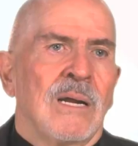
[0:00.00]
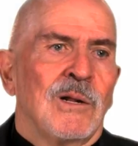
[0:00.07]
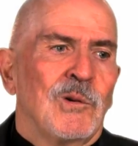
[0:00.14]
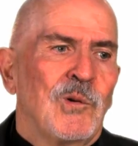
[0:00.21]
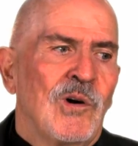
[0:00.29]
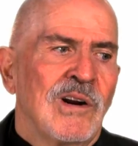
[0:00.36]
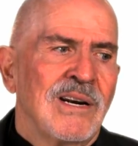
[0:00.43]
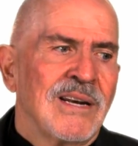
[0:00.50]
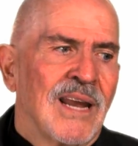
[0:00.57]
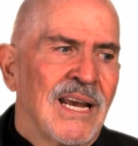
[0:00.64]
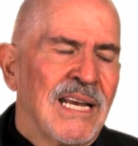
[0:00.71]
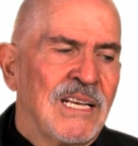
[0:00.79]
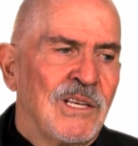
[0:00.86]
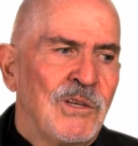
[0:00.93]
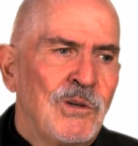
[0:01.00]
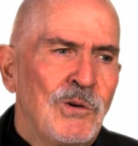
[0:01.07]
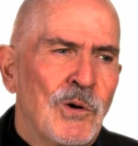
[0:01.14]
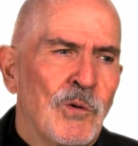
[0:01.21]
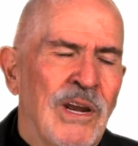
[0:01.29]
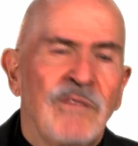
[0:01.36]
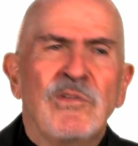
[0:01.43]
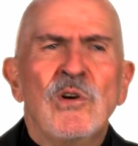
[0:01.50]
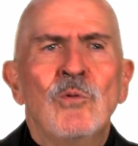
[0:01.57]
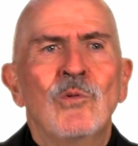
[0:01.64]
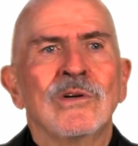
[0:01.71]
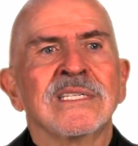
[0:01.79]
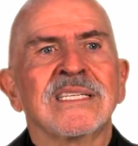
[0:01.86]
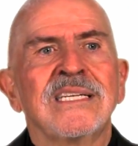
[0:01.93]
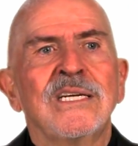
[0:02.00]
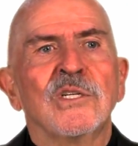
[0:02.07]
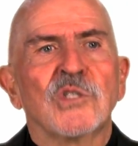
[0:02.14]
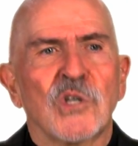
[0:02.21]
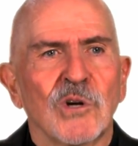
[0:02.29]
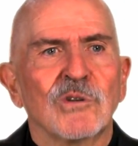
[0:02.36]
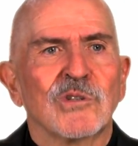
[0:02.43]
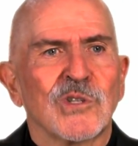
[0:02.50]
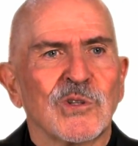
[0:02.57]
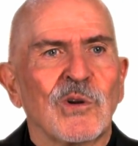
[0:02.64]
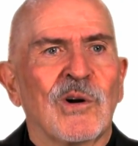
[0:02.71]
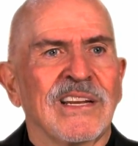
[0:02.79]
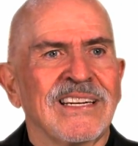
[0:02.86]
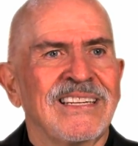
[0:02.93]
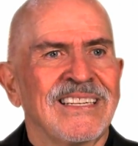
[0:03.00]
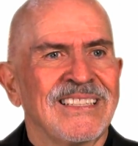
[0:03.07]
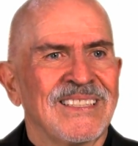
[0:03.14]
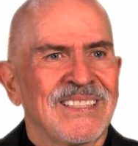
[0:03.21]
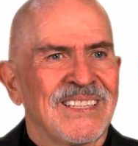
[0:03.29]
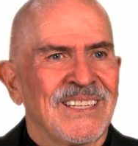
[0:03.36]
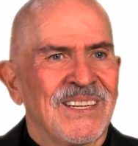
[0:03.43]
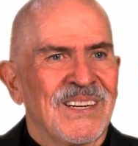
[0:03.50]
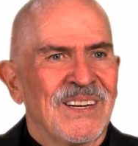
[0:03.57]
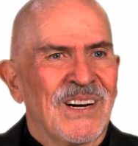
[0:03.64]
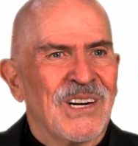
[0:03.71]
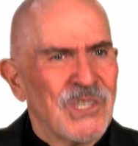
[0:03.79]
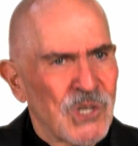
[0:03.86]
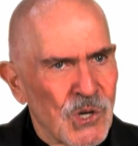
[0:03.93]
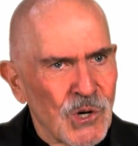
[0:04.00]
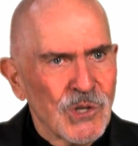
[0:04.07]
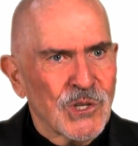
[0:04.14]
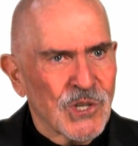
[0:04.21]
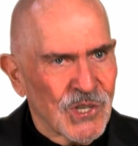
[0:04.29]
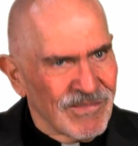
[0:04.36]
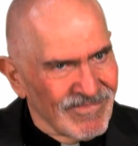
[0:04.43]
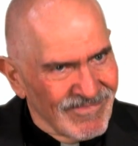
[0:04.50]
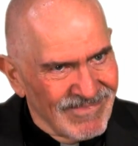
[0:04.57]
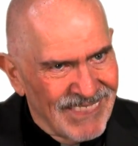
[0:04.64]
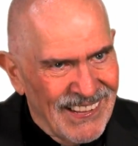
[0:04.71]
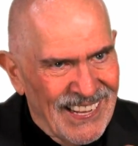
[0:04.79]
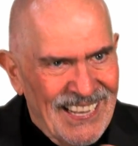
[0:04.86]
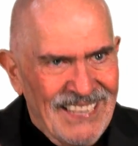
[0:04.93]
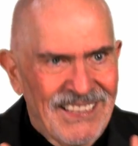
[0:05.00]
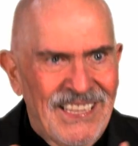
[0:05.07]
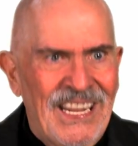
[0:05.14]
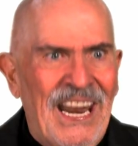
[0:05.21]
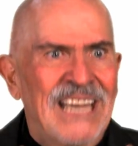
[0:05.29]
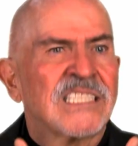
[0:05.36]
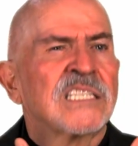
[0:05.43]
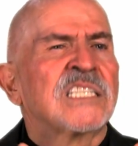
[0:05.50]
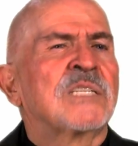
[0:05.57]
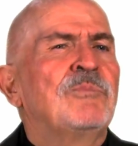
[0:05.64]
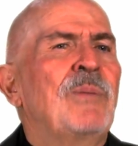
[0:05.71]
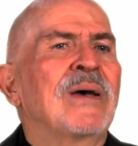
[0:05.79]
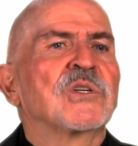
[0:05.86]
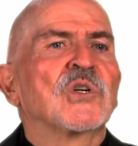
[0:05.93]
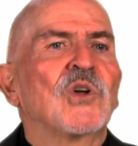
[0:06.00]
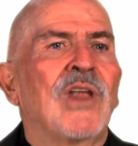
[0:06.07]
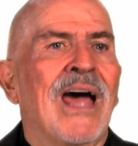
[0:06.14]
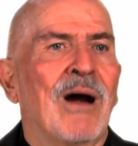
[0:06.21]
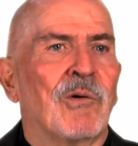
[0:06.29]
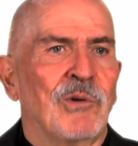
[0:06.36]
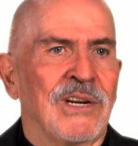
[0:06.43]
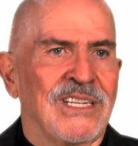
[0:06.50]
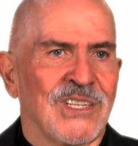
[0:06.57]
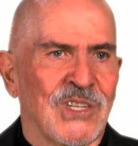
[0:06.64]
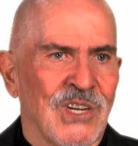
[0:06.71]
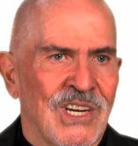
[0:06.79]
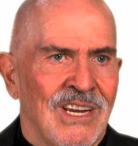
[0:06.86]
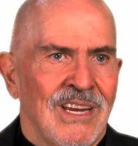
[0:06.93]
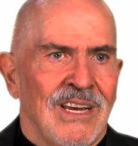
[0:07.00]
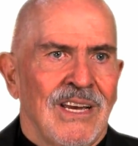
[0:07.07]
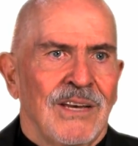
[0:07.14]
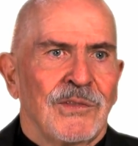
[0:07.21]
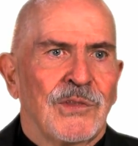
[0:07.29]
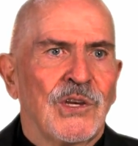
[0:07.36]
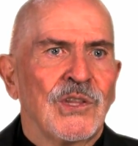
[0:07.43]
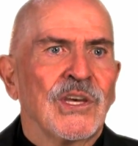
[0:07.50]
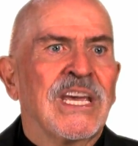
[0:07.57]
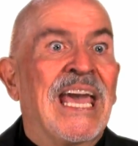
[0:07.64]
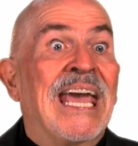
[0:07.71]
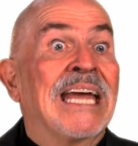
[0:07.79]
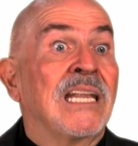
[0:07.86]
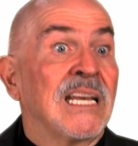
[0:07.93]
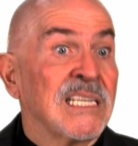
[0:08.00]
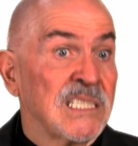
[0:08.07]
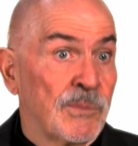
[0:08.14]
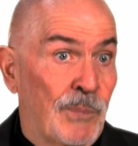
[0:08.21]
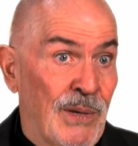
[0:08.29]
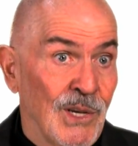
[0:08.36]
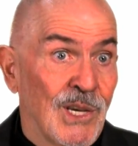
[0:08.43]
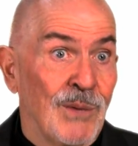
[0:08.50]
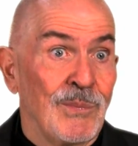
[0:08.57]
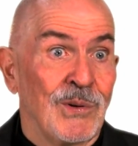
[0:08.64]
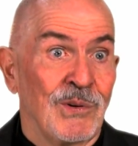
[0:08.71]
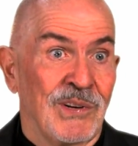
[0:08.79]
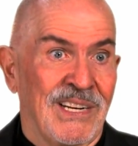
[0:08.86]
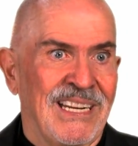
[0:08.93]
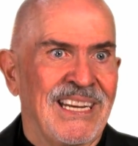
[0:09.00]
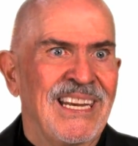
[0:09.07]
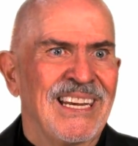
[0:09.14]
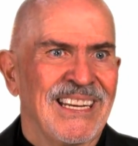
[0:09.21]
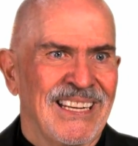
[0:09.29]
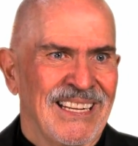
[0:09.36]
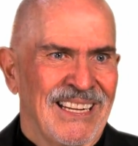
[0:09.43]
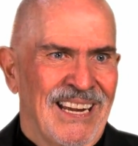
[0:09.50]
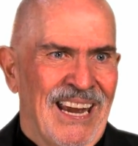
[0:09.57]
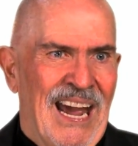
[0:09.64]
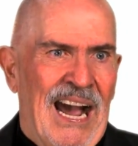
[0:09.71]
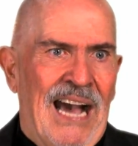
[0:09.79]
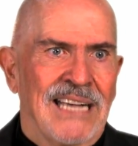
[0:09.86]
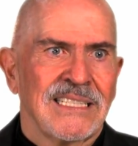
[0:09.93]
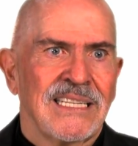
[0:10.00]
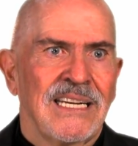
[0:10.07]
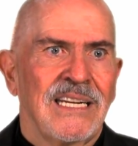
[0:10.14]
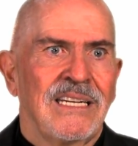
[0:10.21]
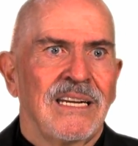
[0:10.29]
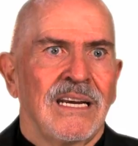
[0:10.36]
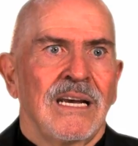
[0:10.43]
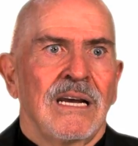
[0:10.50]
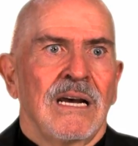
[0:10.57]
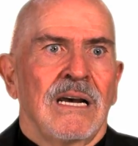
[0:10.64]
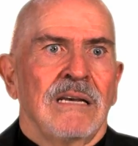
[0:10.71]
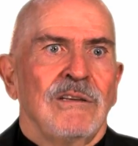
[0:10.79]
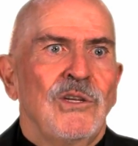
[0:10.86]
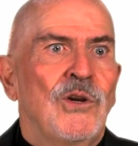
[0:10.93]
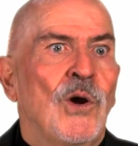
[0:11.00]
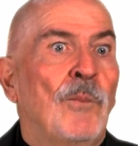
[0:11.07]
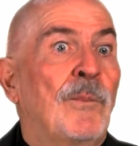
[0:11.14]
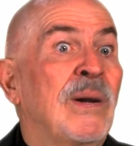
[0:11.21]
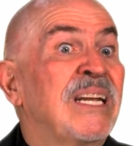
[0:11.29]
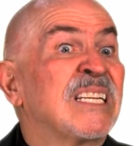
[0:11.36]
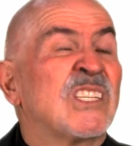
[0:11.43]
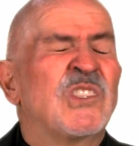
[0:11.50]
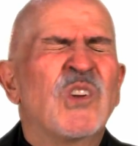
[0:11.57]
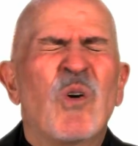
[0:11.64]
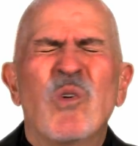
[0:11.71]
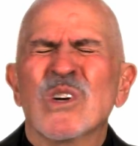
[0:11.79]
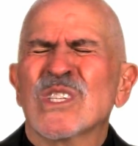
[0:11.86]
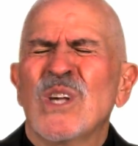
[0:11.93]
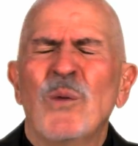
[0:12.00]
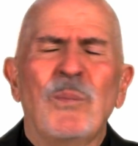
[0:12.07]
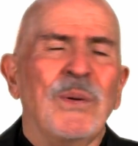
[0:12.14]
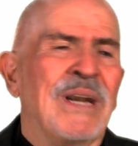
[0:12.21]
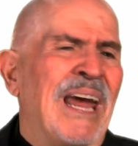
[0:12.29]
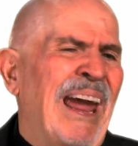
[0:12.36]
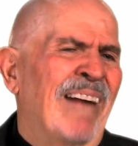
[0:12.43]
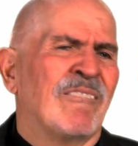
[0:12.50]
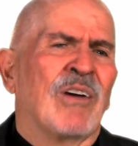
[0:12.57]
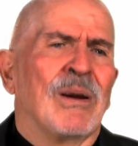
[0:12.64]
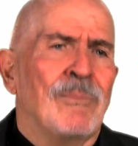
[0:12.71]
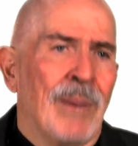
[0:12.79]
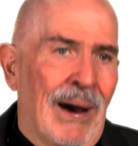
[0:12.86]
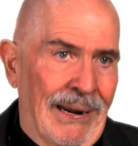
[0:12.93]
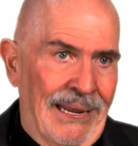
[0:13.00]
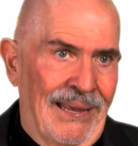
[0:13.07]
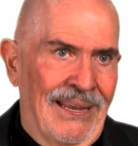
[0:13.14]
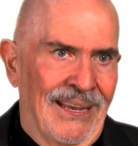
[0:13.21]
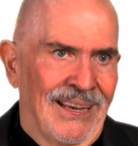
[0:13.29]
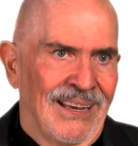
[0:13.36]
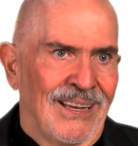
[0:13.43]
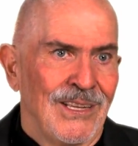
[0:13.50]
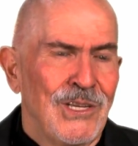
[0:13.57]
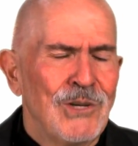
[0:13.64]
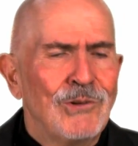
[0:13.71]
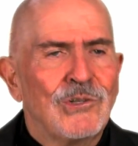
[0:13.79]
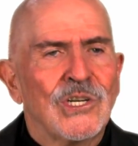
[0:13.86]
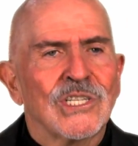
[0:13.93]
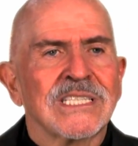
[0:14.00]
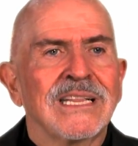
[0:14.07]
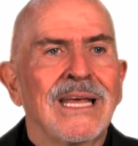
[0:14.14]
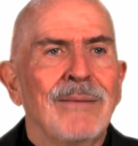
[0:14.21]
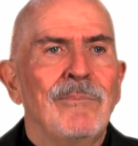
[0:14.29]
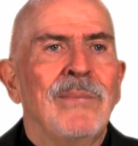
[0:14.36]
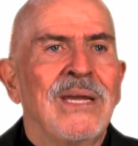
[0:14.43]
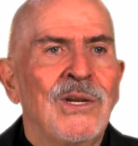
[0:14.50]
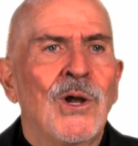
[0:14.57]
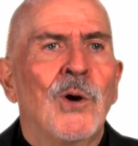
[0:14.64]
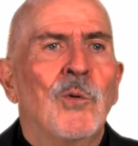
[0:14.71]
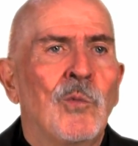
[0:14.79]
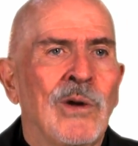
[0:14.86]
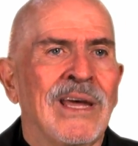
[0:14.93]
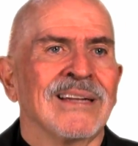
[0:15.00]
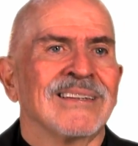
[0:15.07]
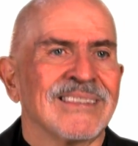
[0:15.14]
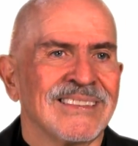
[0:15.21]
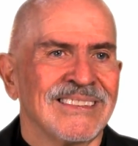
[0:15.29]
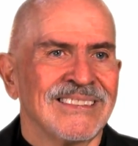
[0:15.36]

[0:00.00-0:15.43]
Lord, you know, if you want to see a church started, a church that has a special outreach to the gay and lesbian community, I said, you know, but its doors open to everybody. You just let me know when.